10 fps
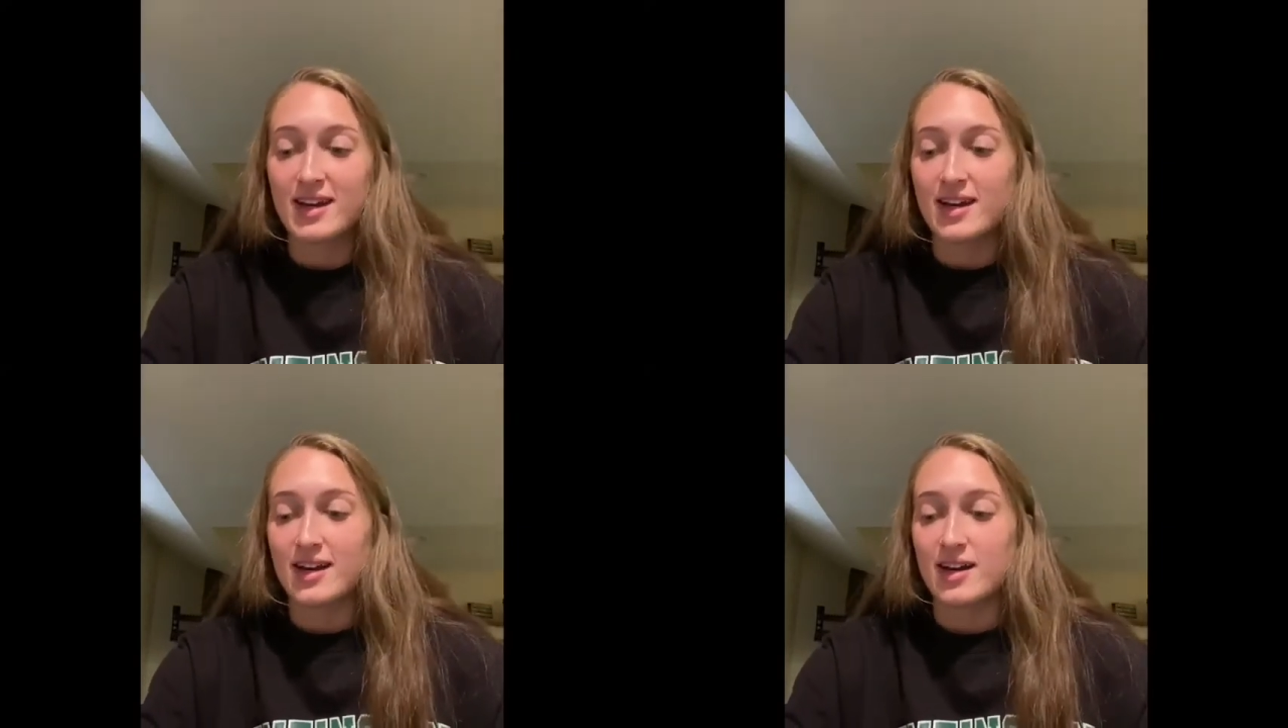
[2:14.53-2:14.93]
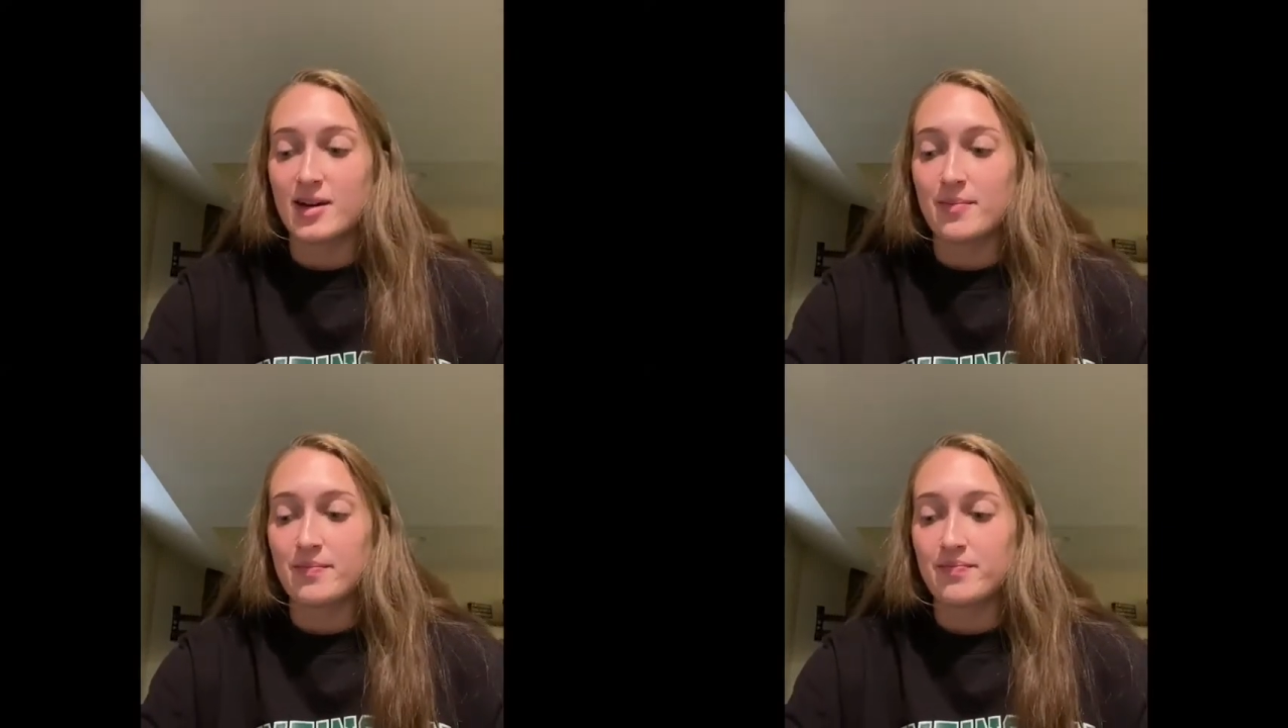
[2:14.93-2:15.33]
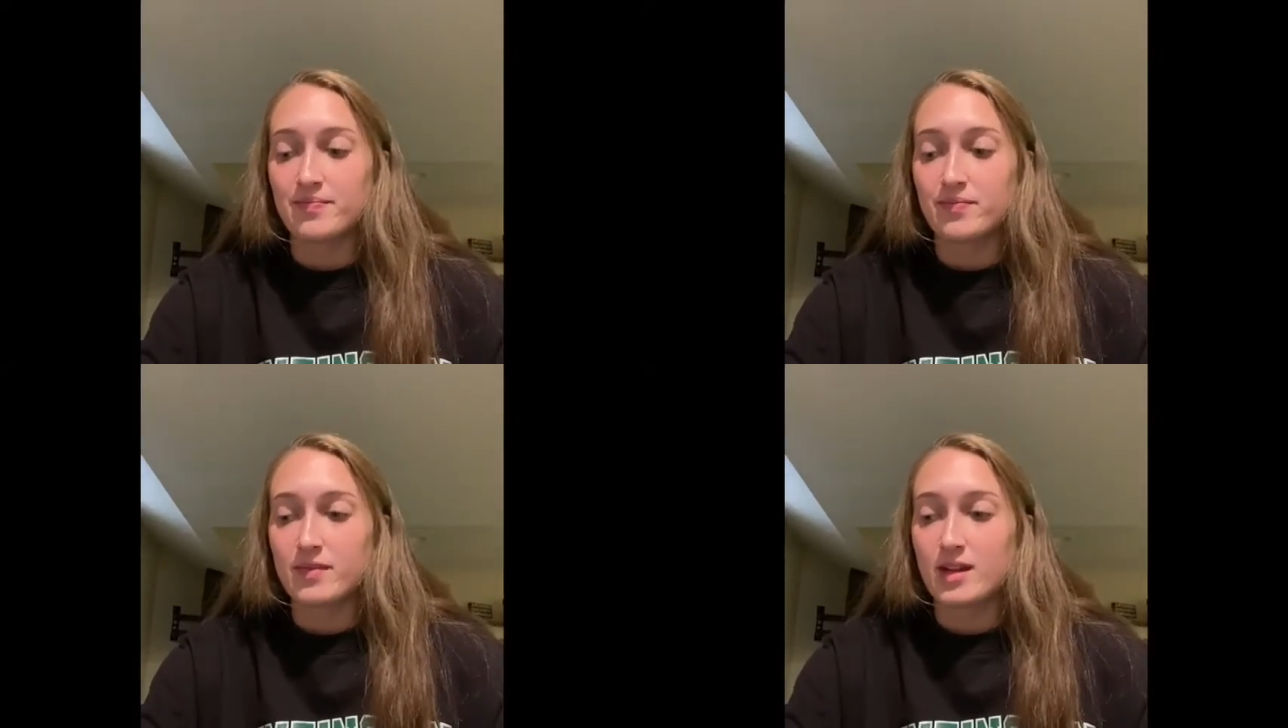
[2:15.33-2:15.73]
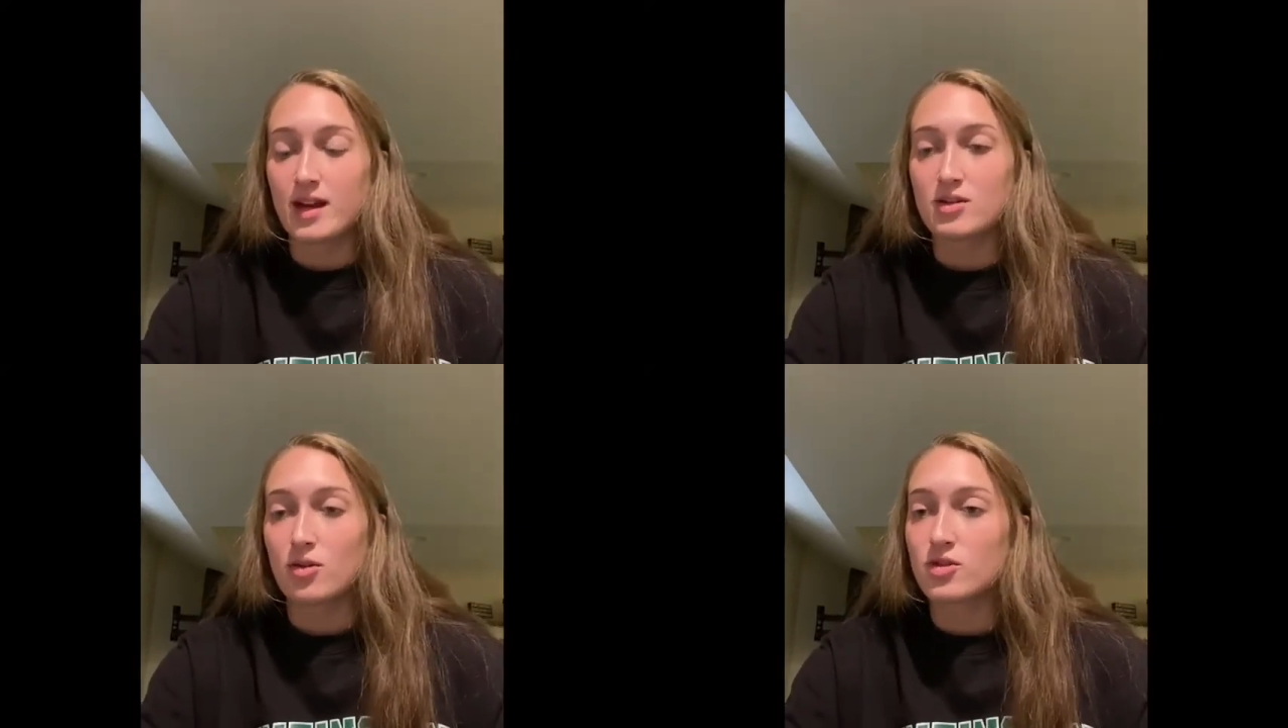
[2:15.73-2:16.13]

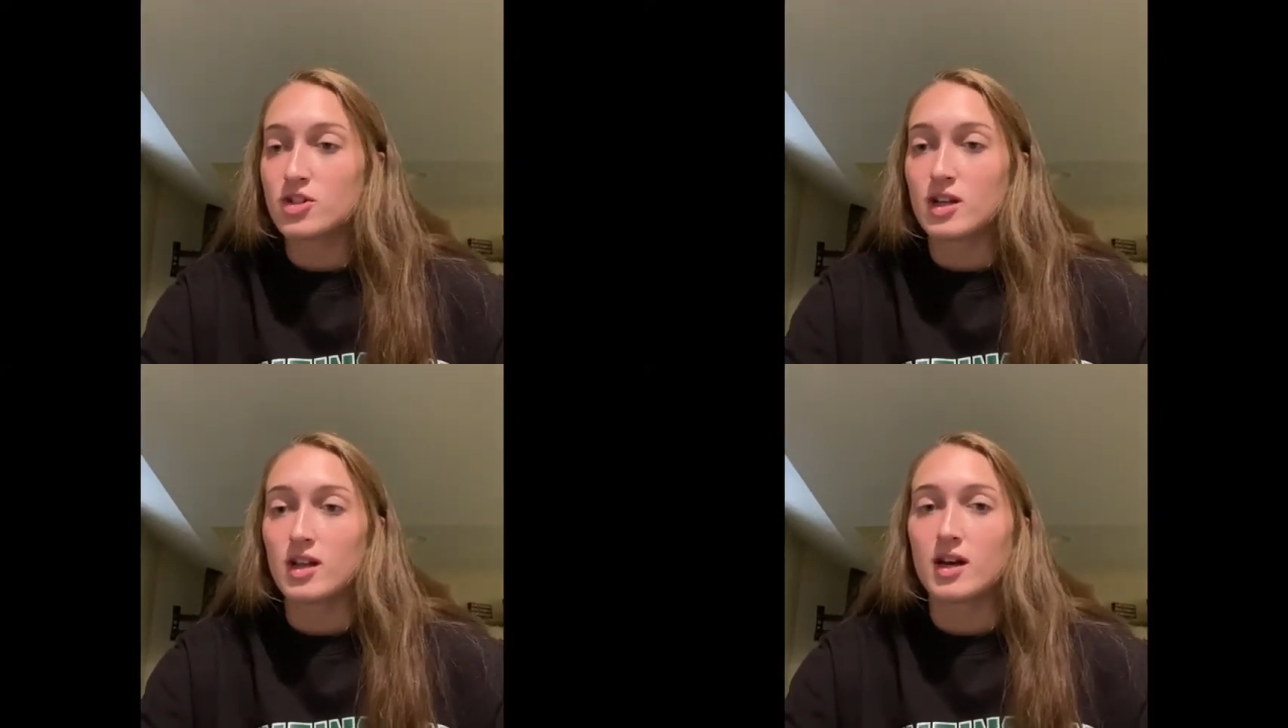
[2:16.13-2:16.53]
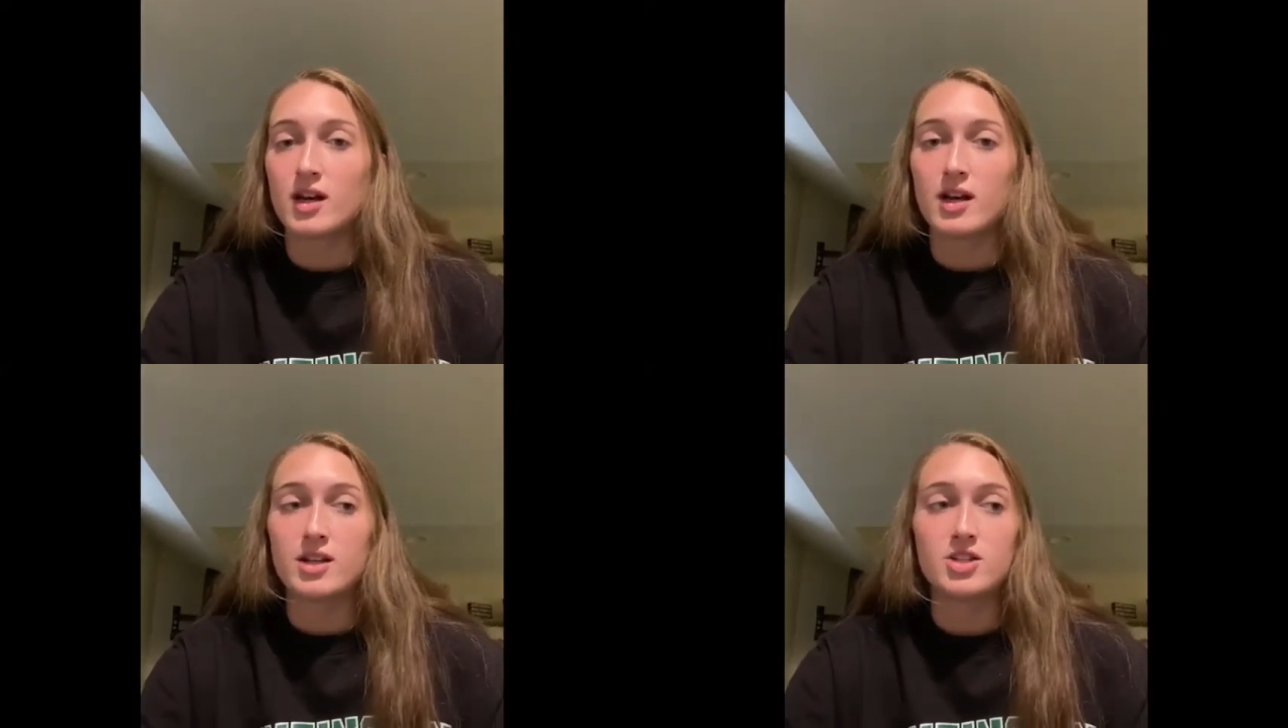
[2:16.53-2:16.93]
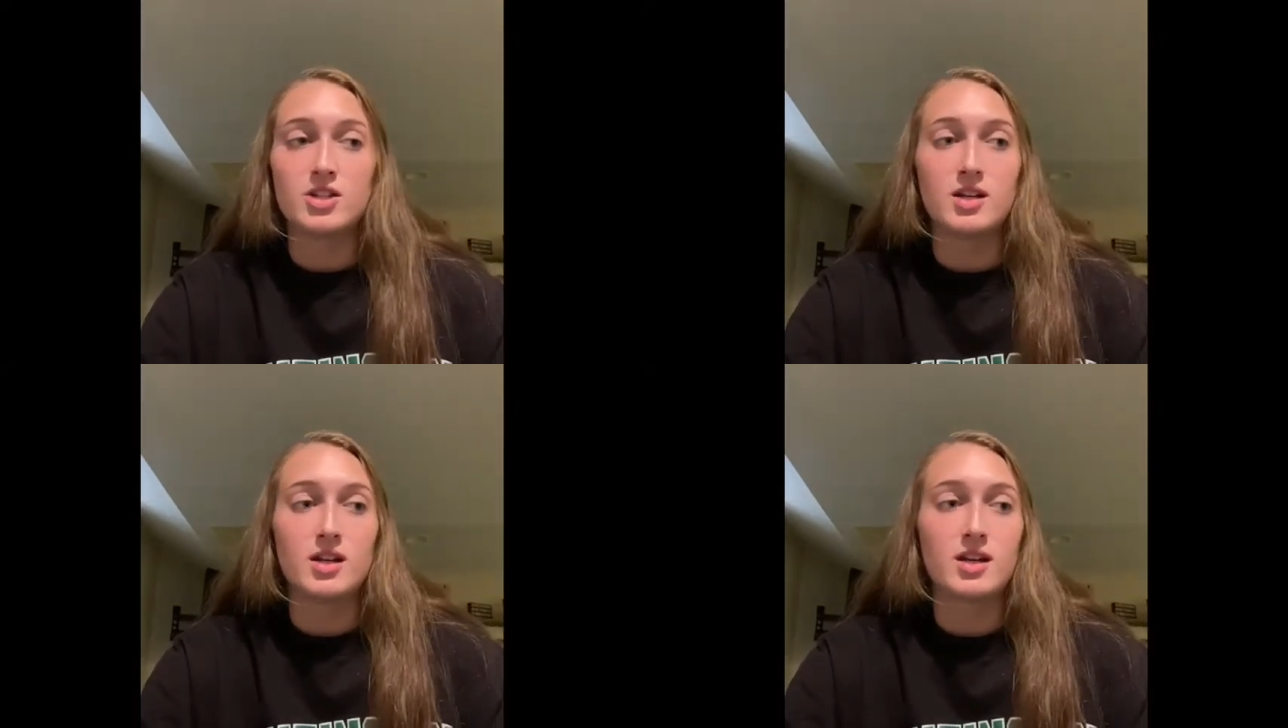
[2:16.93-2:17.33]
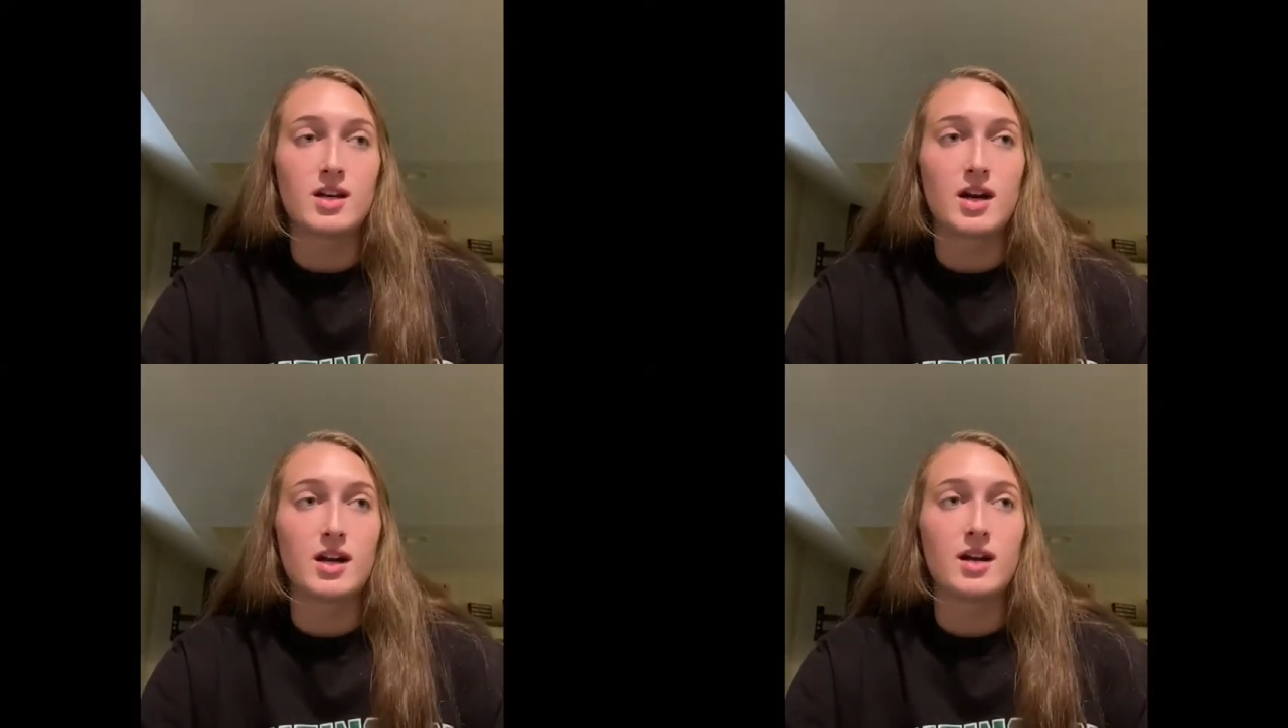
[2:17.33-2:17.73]
I told Sheila, and she
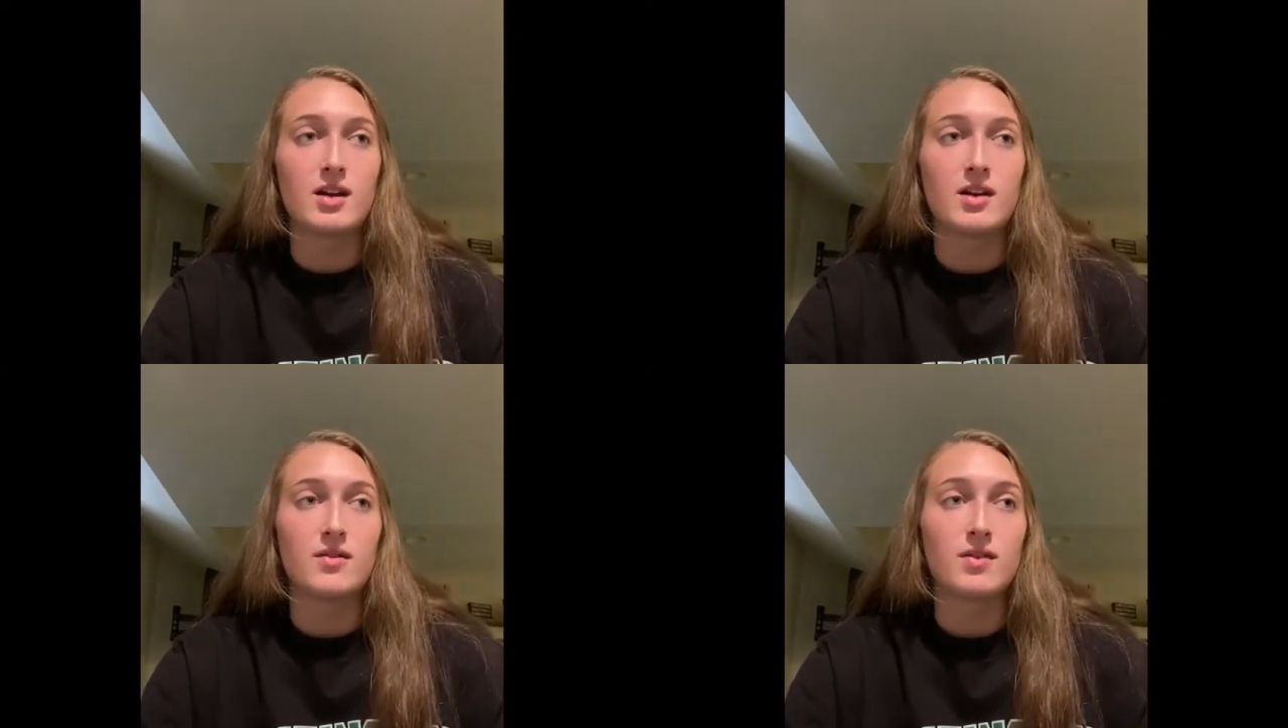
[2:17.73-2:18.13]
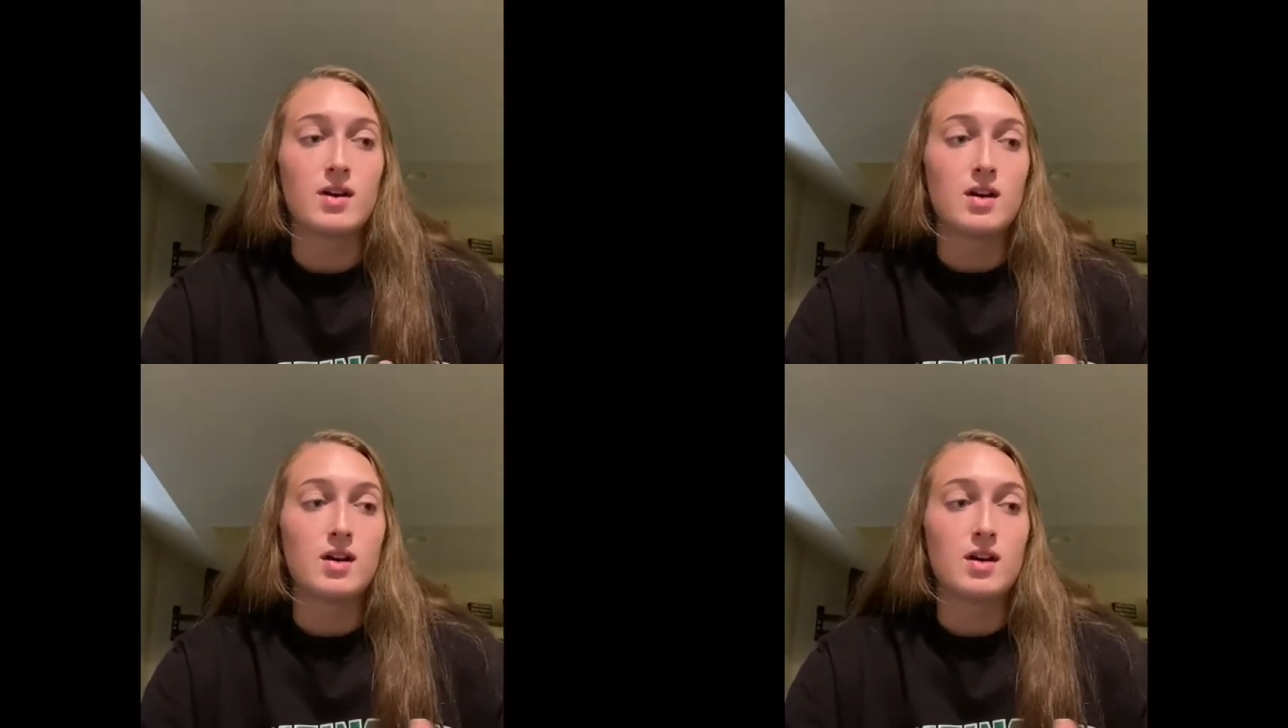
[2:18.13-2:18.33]
kind of